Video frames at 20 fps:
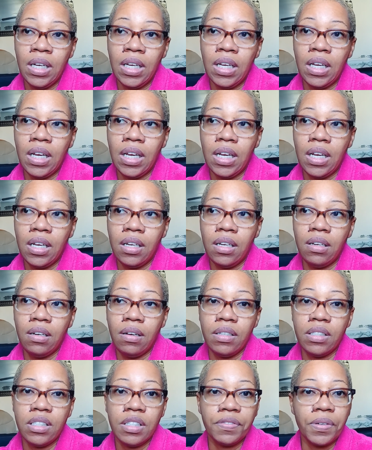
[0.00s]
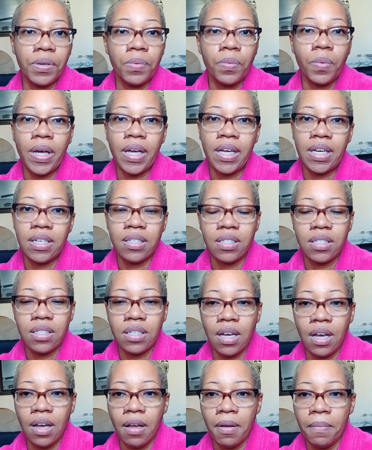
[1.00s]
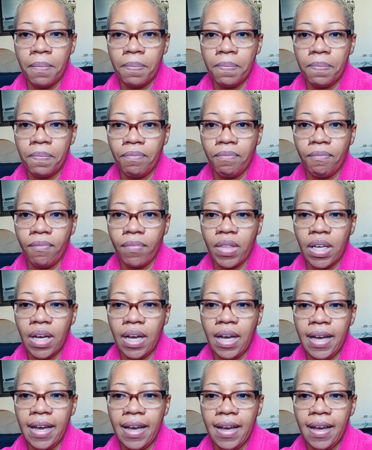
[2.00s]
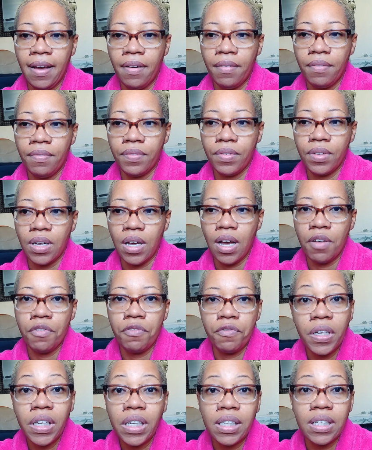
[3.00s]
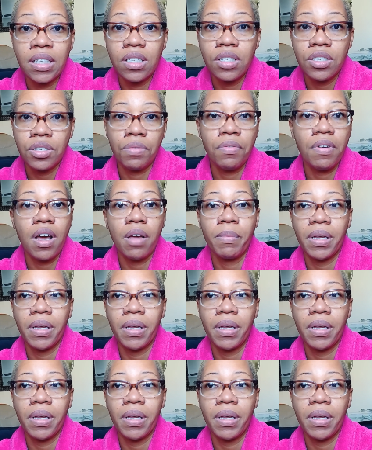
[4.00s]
in different ways. I have a village around me